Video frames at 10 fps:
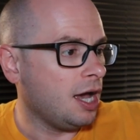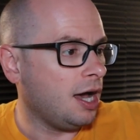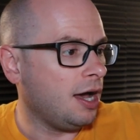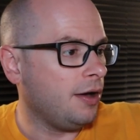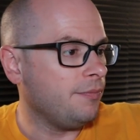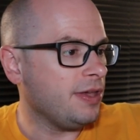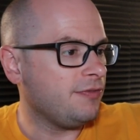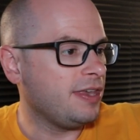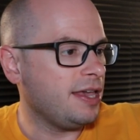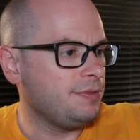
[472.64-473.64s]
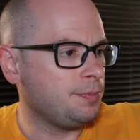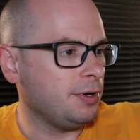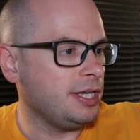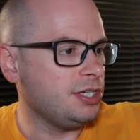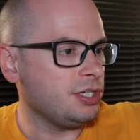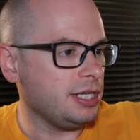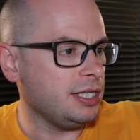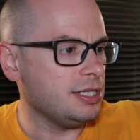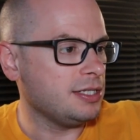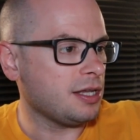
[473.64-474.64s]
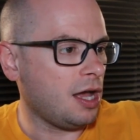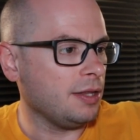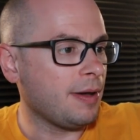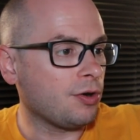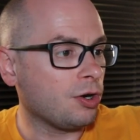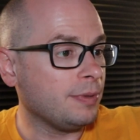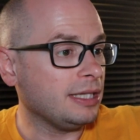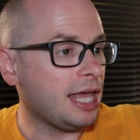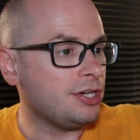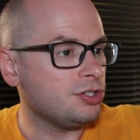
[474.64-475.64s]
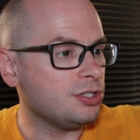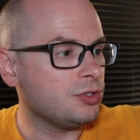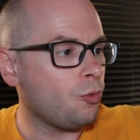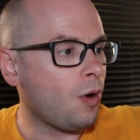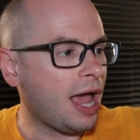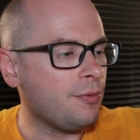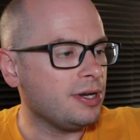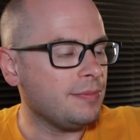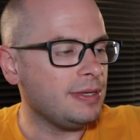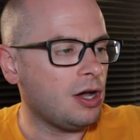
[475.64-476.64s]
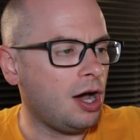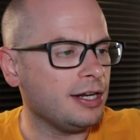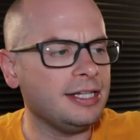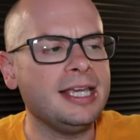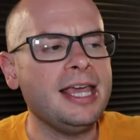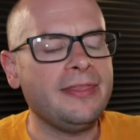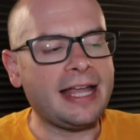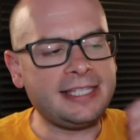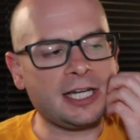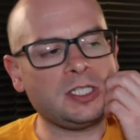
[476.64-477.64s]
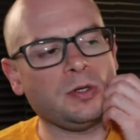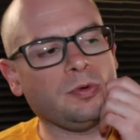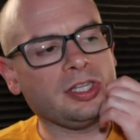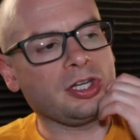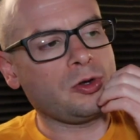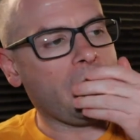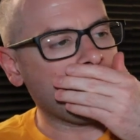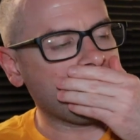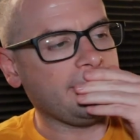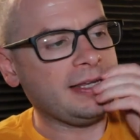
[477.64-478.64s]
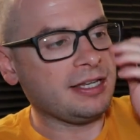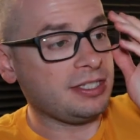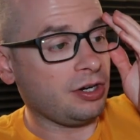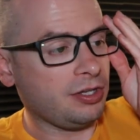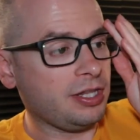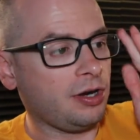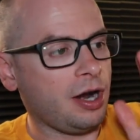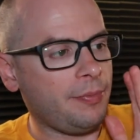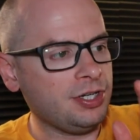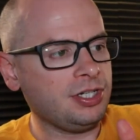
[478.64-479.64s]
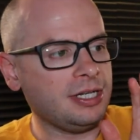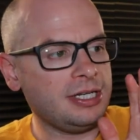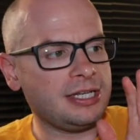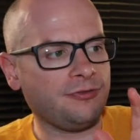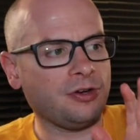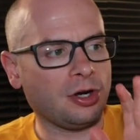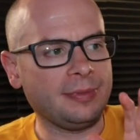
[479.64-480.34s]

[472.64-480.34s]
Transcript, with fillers: If Gibbs Bridge is all about urban legends, why would it be haunted? That's actually a really good question, because there are a bunch of different